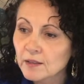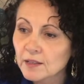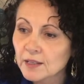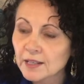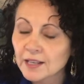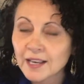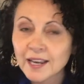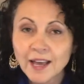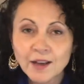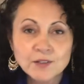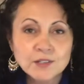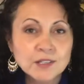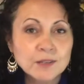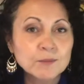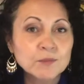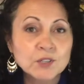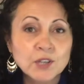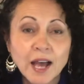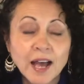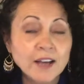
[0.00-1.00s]
allows them
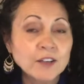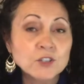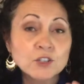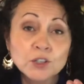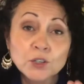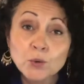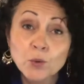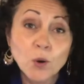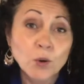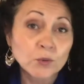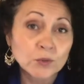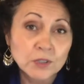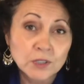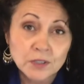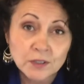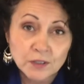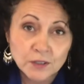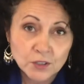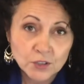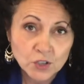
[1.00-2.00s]
to actually quote
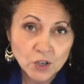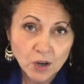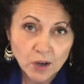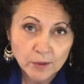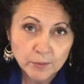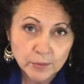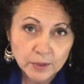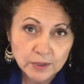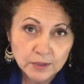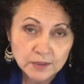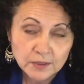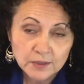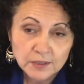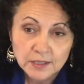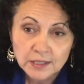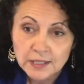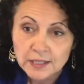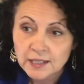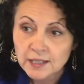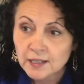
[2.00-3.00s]
the job,
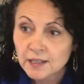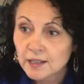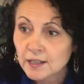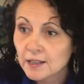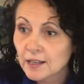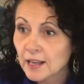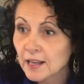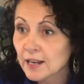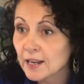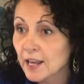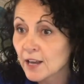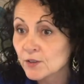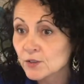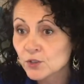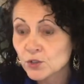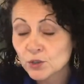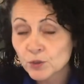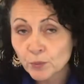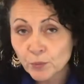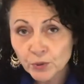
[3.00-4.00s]
allows
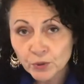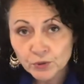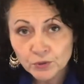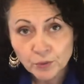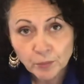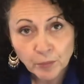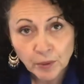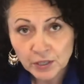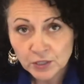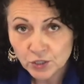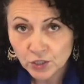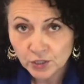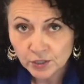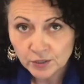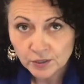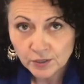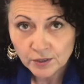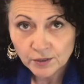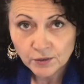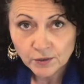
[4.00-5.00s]
you to build a budget
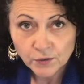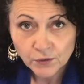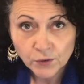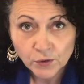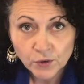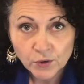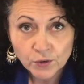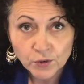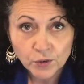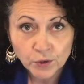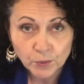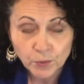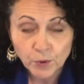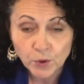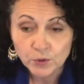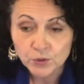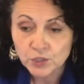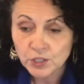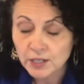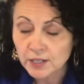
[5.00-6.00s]
for your
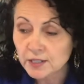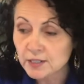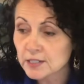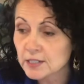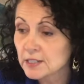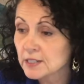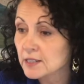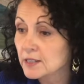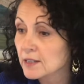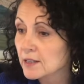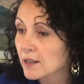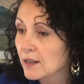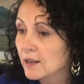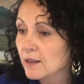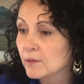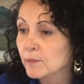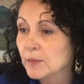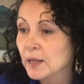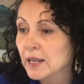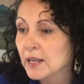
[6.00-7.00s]
project.
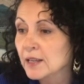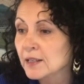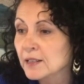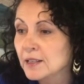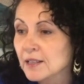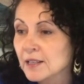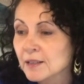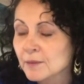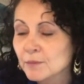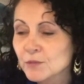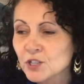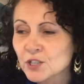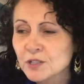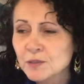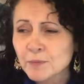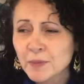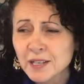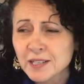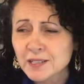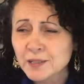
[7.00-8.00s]
And it just
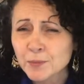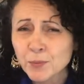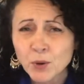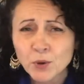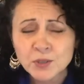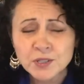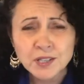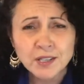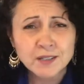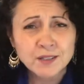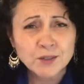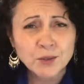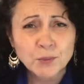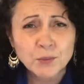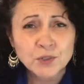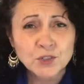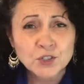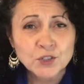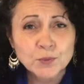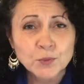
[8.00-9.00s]
makes the process so
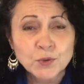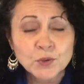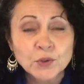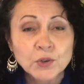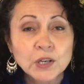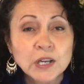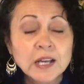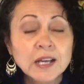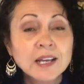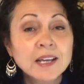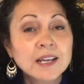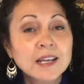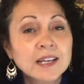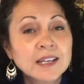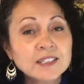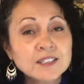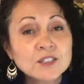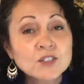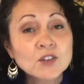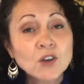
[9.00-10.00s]
much smoother.
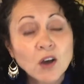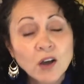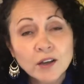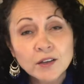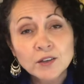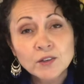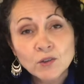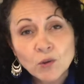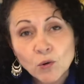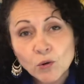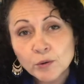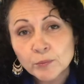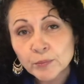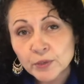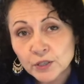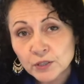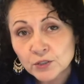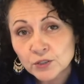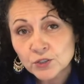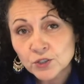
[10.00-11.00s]
It's not your
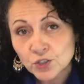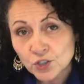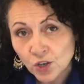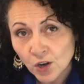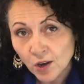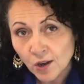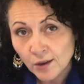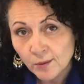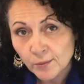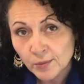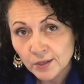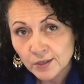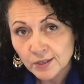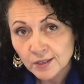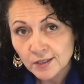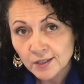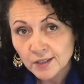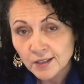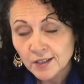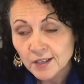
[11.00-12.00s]
builder's job
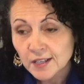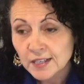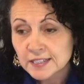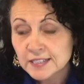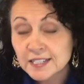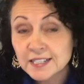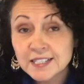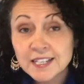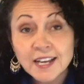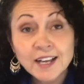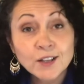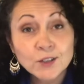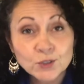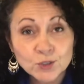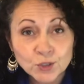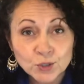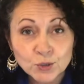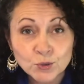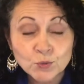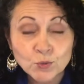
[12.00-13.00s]
to tell
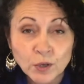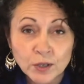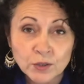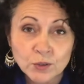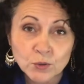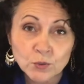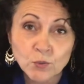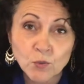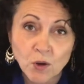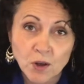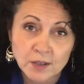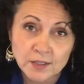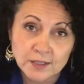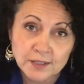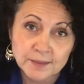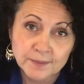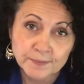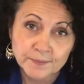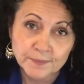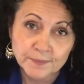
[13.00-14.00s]
you what you want.